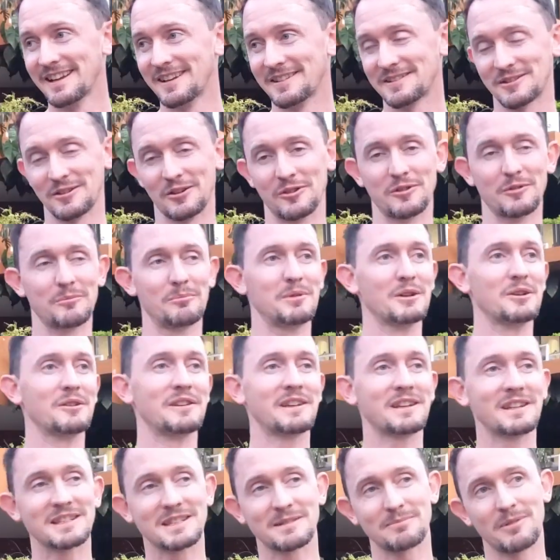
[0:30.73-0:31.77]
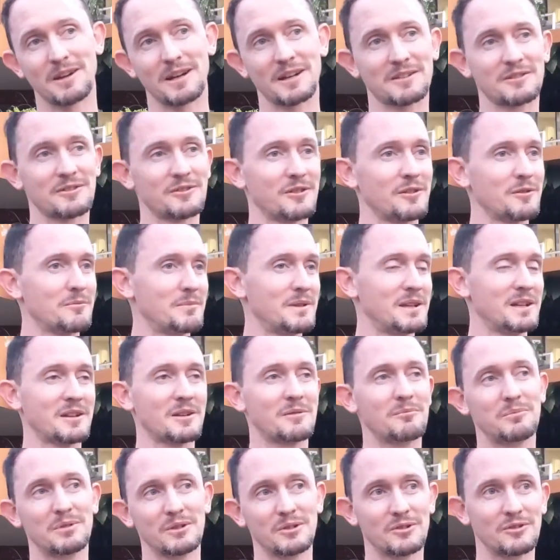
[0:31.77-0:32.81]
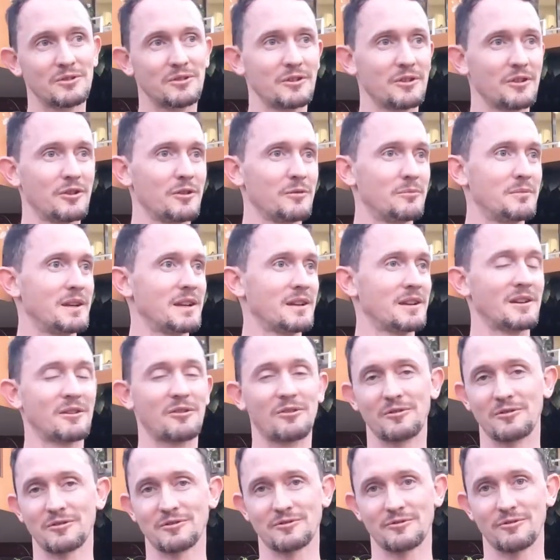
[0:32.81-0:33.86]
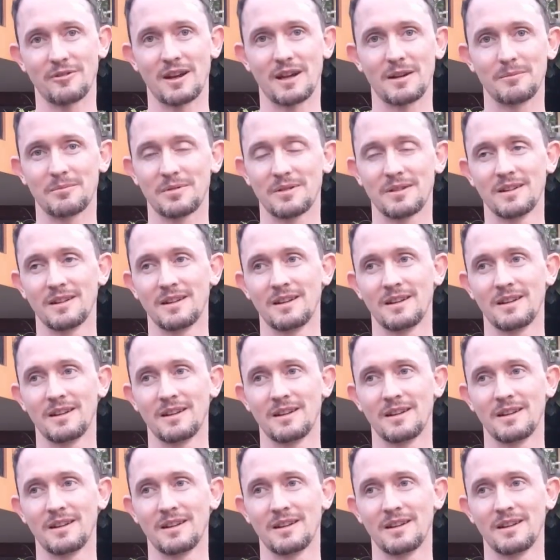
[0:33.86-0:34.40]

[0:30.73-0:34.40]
So the building inspector, being a builder, being an owner's rep,